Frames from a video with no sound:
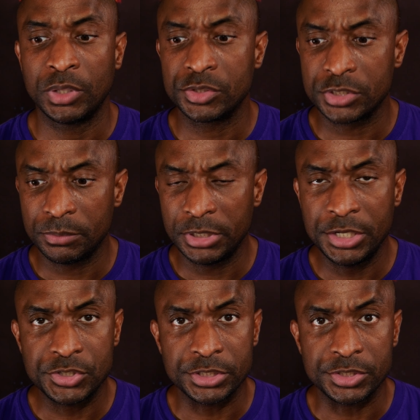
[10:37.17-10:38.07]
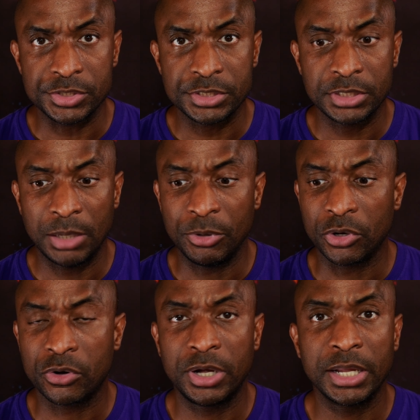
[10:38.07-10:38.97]
Some nations have been
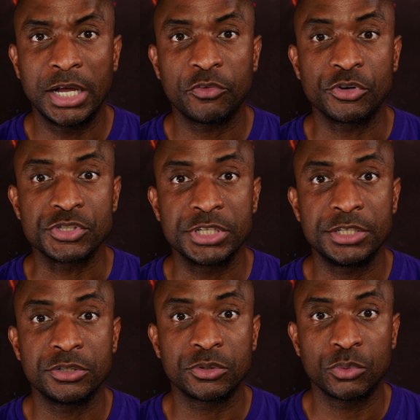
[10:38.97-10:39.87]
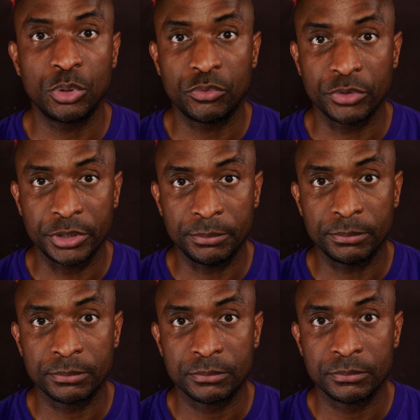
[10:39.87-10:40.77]
crying out for Satan to rule over them.
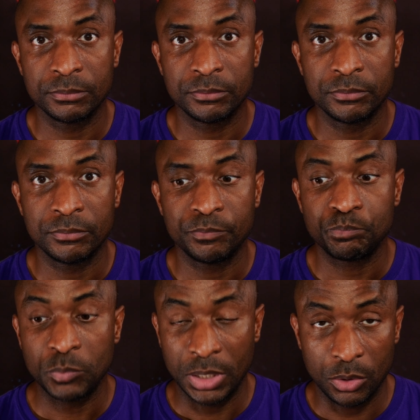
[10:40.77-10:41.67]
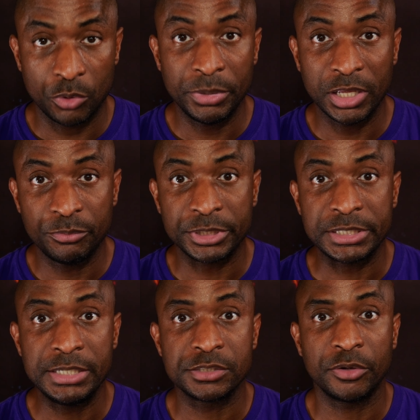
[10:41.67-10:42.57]
And the Lord may give them a
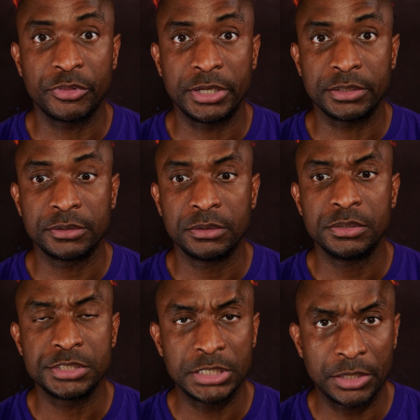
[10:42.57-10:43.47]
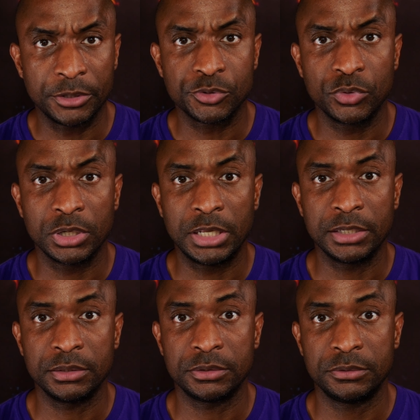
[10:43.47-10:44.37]
taste of that to see how they truly
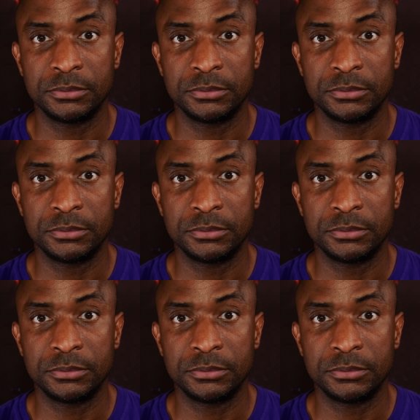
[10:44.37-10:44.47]
like it.